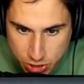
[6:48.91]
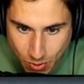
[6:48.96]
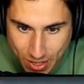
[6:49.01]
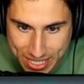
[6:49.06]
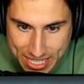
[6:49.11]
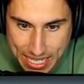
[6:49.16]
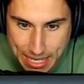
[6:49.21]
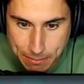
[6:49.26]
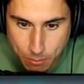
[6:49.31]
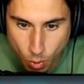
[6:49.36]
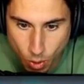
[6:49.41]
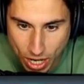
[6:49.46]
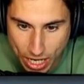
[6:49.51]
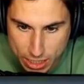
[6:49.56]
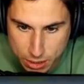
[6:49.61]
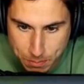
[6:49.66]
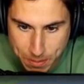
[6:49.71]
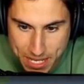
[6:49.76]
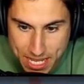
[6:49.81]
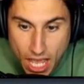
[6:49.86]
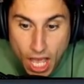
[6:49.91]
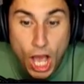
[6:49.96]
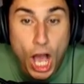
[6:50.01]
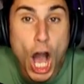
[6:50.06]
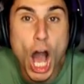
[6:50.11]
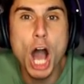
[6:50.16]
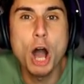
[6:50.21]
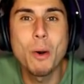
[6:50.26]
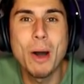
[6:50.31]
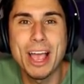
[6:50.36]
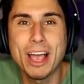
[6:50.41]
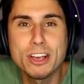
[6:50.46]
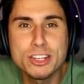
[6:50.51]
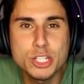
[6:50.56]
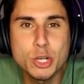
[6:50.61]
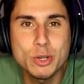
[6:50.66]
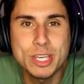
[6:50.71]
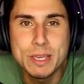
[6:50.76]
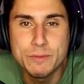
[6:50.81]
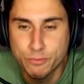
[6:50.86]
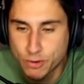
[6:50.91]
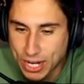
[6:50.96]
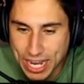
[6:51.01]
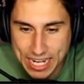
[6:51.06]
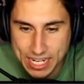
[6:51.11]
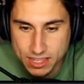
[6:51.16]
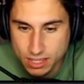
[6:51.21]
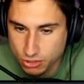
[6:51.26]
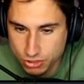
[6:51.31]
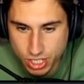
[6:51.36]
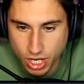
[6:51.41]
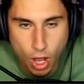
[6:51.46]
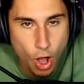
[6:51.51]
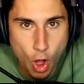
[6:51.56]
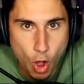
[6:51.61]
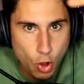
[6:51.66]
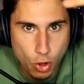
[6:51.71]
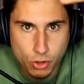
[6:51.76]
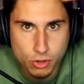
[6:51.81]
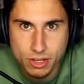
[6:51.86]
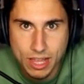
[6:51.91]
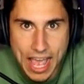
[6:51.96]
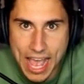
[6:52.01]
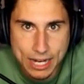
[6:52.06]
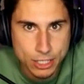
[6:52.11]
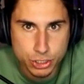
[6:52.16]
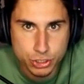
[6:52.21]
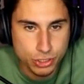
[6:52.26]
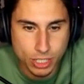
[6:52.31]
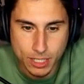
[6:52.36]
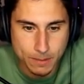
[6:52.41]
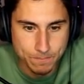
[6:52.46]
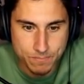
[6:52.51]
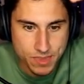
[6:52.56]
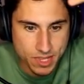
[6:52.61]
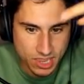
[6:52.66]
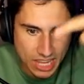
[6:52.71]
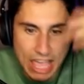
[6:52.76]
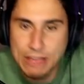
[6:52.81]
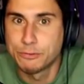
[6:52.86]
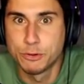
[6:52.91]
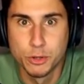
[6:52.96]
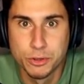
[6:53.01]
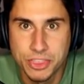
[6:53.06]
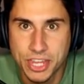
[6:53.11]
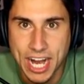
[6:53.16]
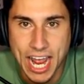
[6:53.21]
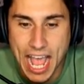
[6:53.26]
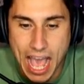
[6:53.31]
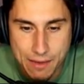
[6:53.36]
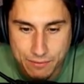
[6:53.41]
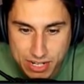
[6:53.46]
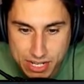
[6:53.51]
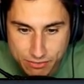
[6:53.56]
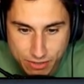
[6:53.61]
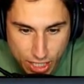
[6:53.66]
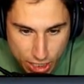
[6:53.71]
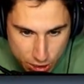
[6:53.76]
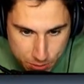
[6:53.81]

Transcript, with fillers: so I could get more XP. Oh, I also keep forgetting there's a whole extra level that I haven't even